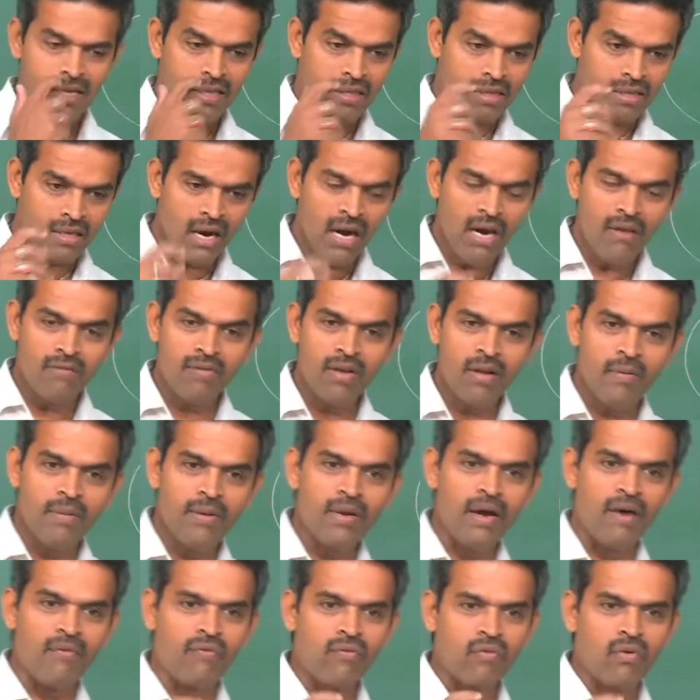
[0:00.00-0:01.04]
Third will
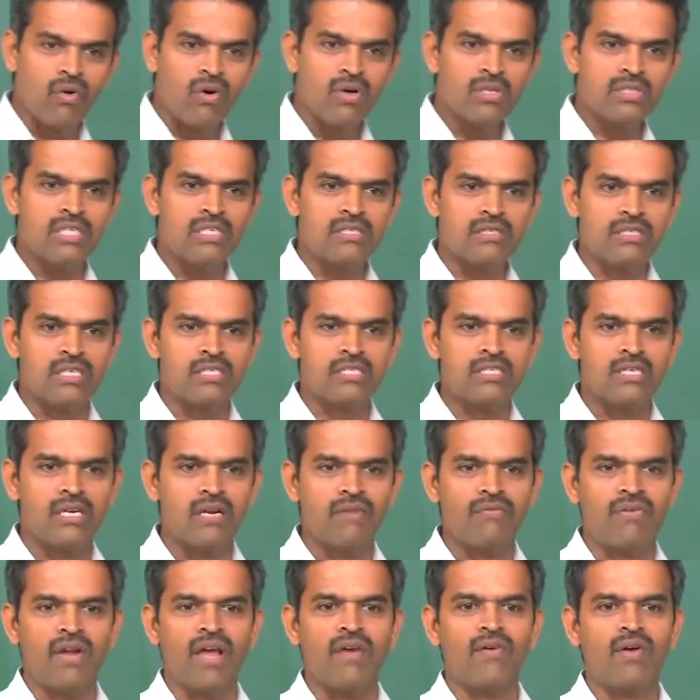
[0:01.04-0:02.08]
be of course interested
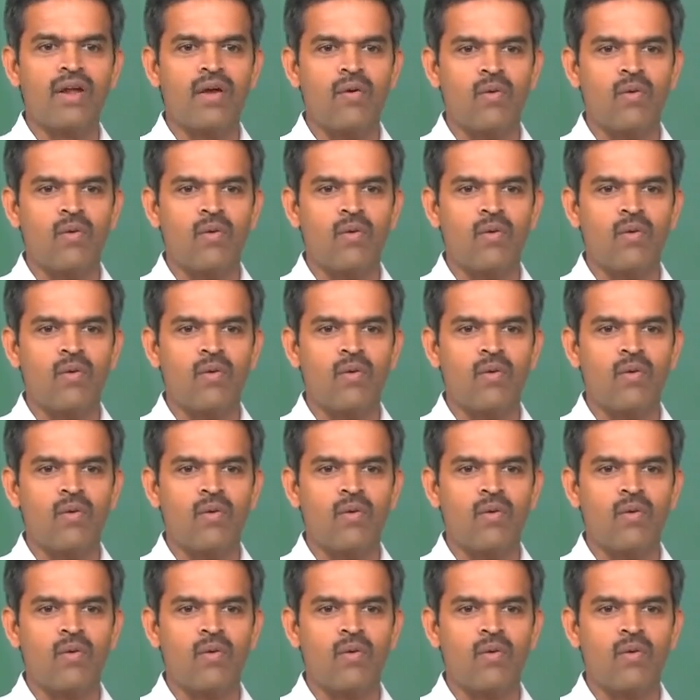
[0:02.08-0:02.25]
in flavor